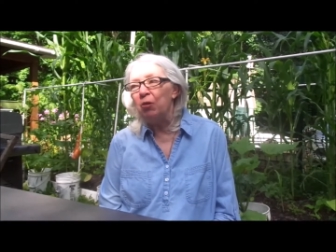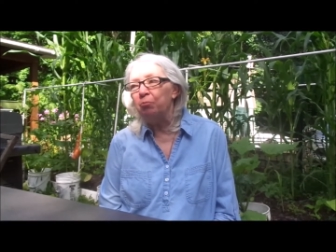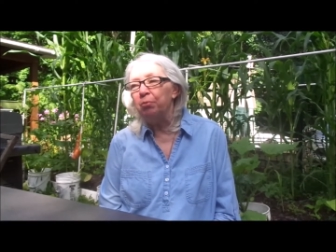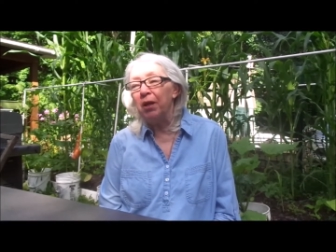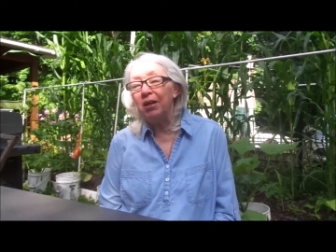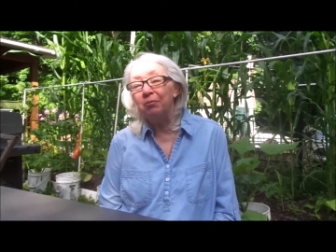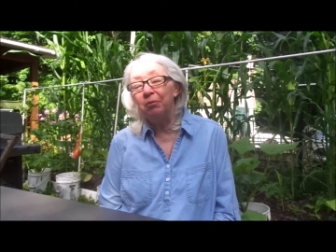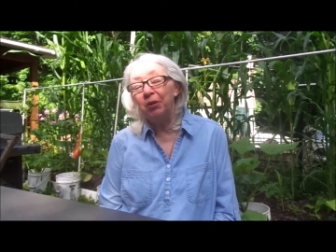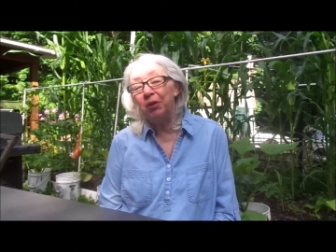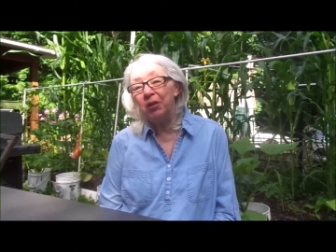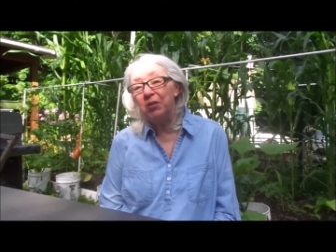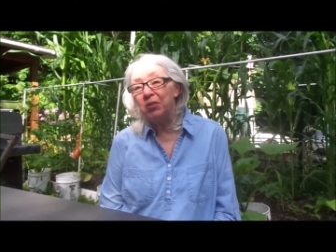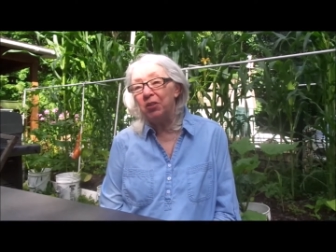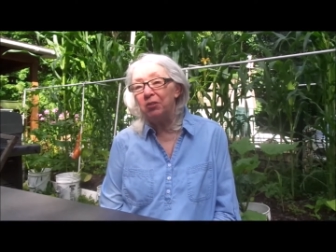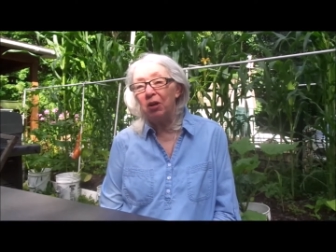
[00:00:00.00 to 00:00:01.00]

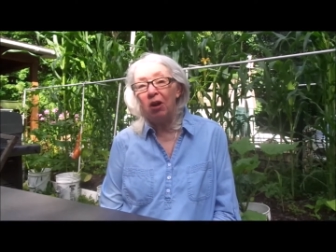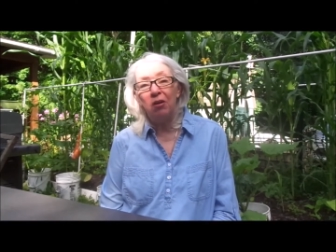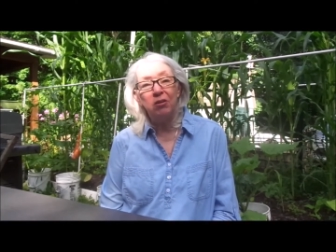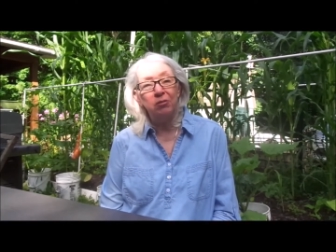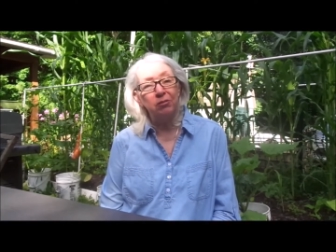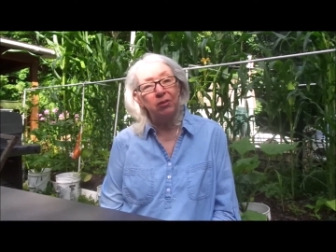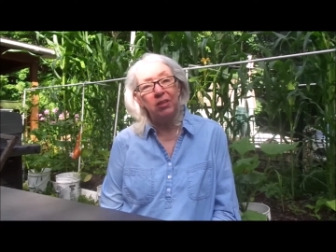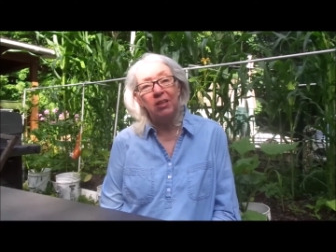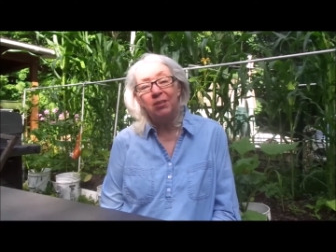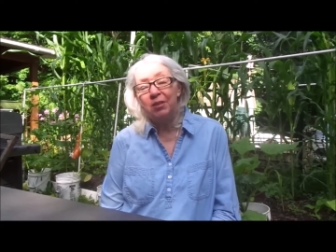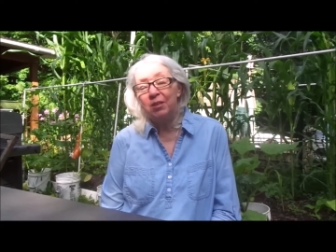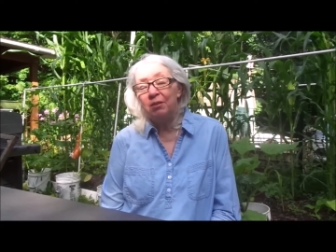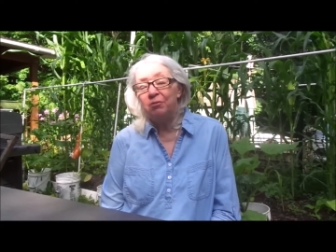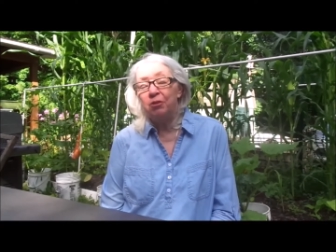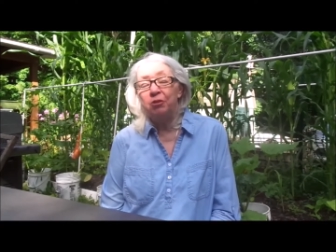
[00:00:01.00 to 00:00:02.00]
Blackberries are easy
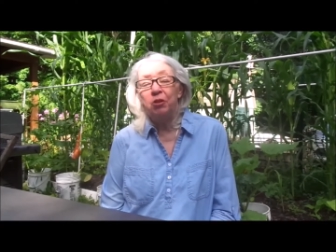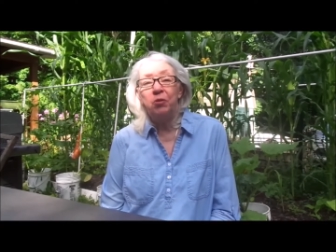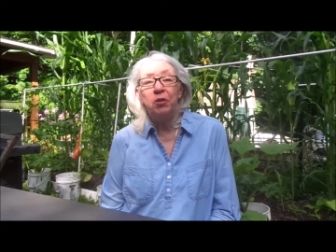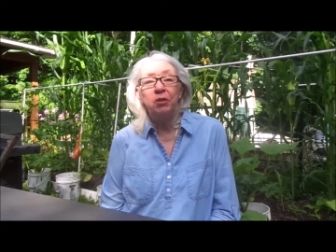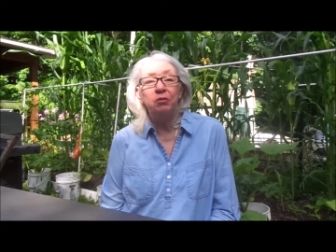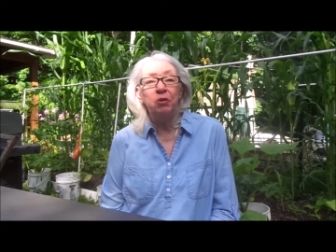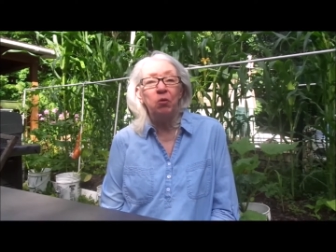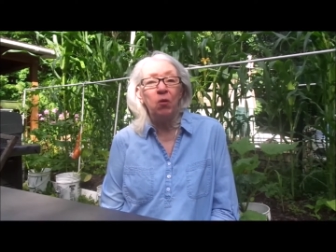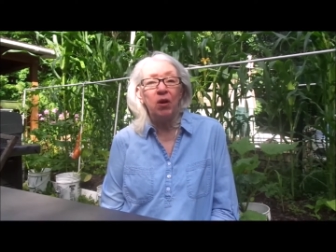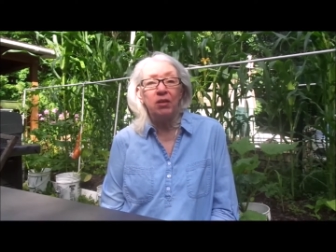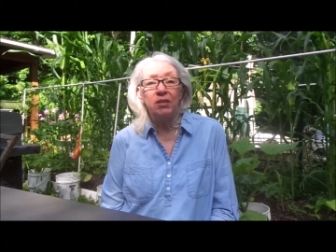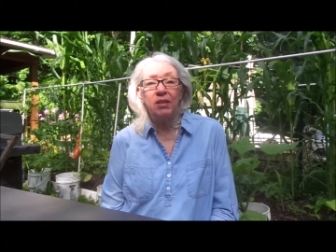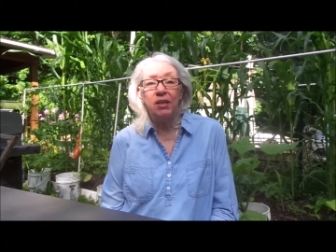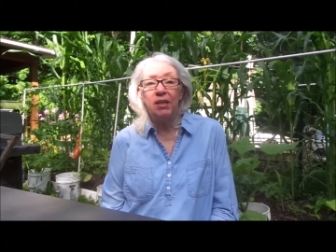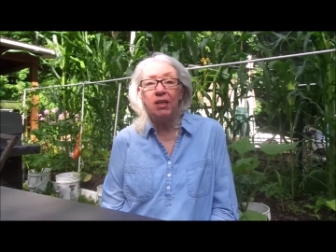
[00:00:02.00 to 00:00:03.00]
enough to grow. They grow
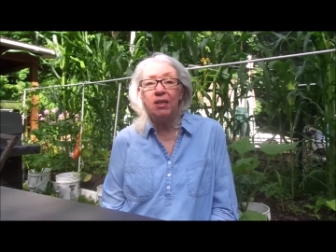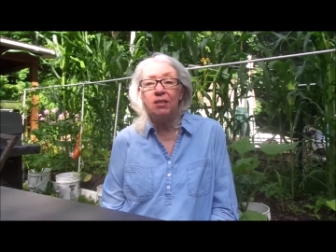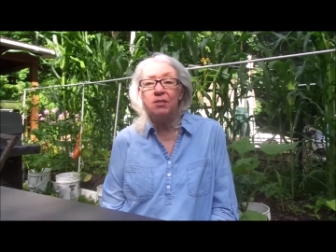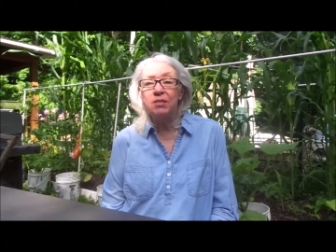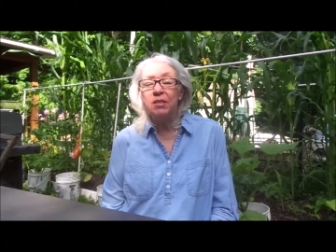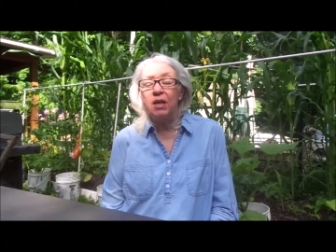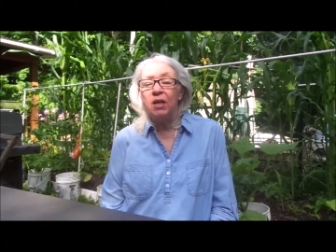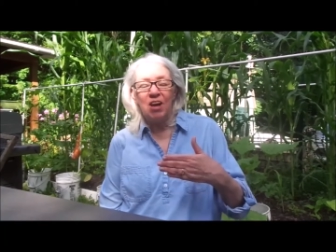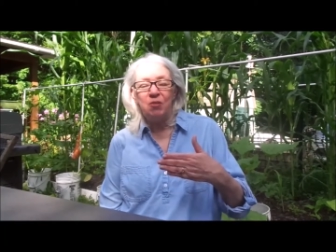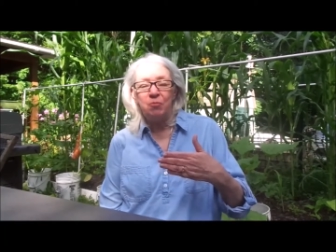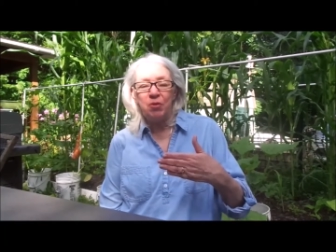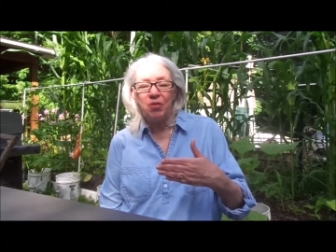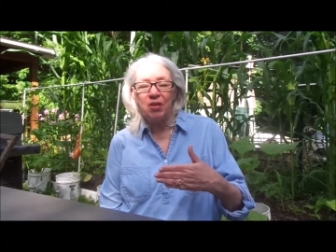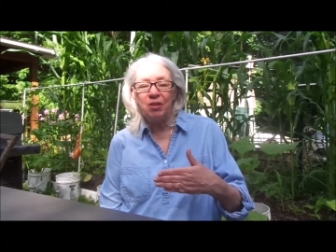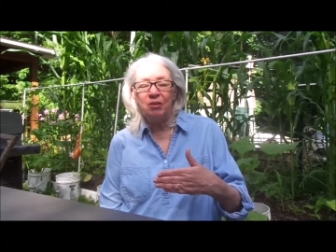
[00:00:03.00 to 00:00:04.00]
on canes,
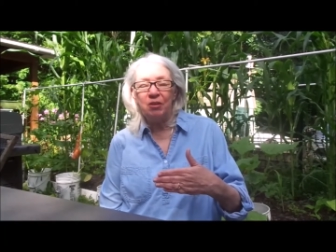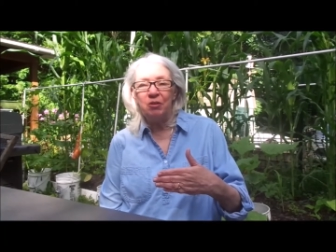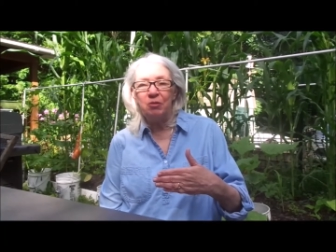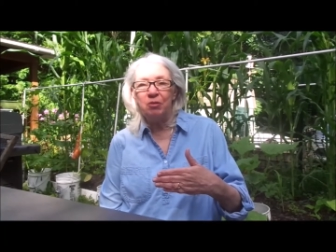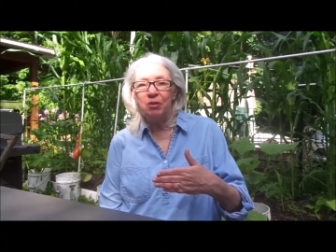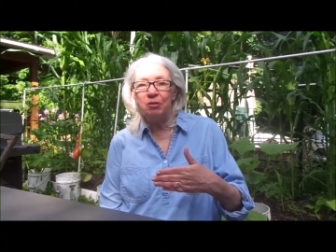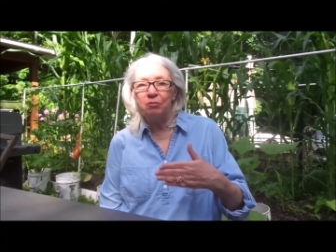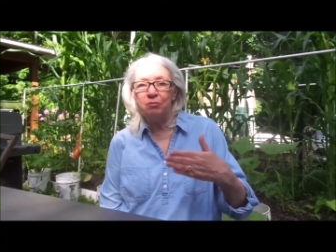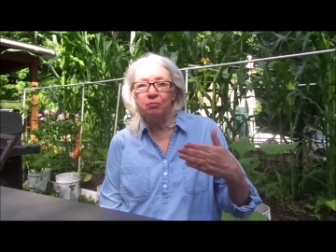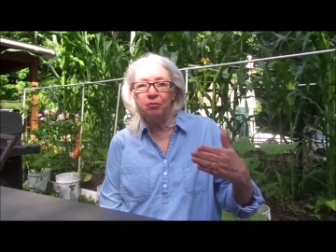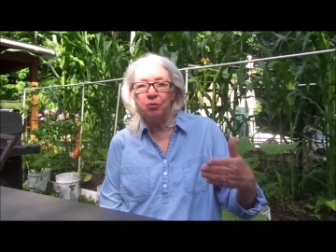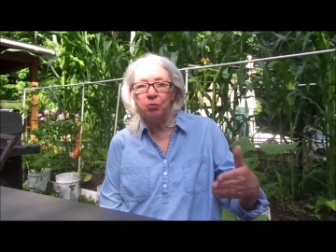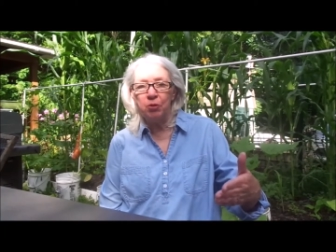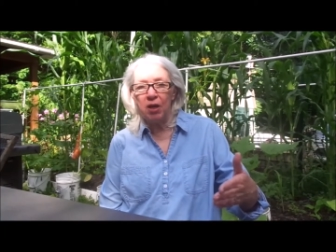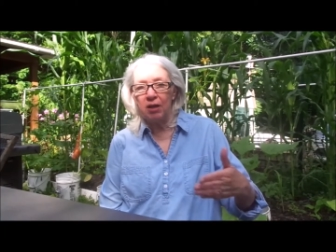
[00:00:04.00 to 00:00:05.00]
but they grow their
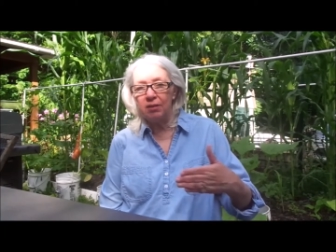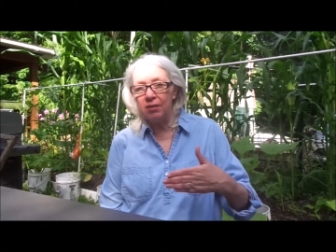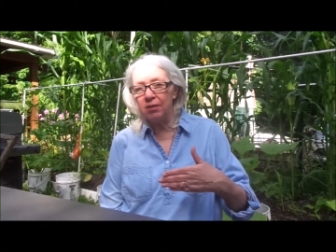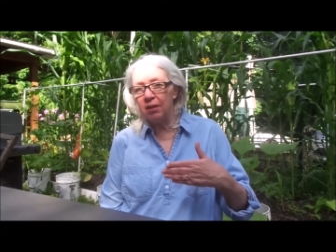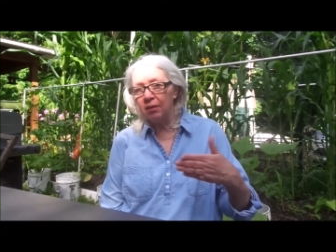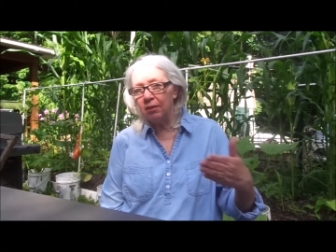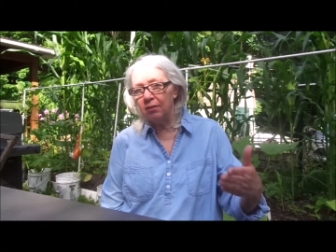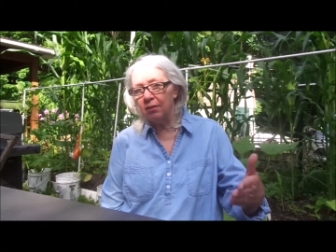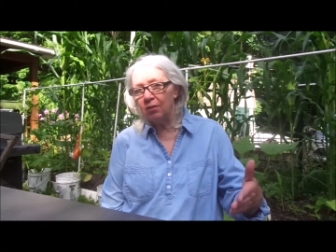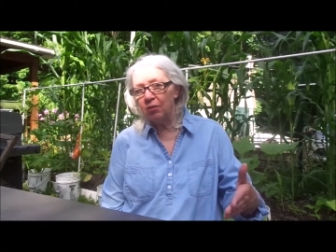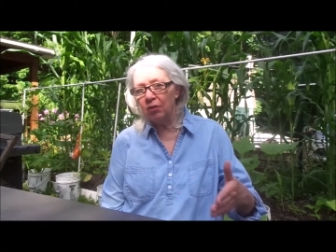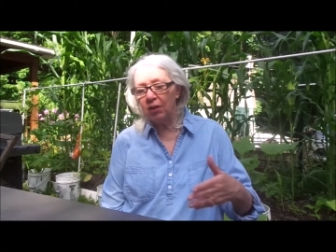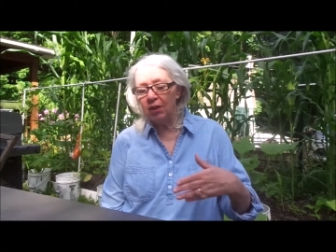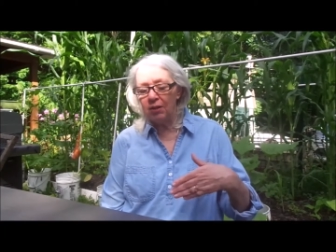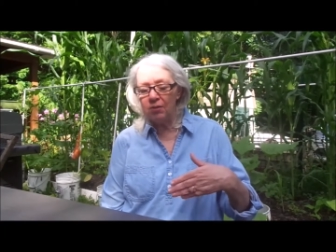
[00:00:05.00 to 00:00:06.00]
fruit on the second year's
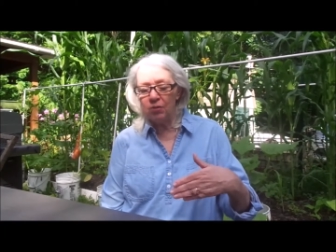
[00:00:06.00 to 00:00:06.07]
cane.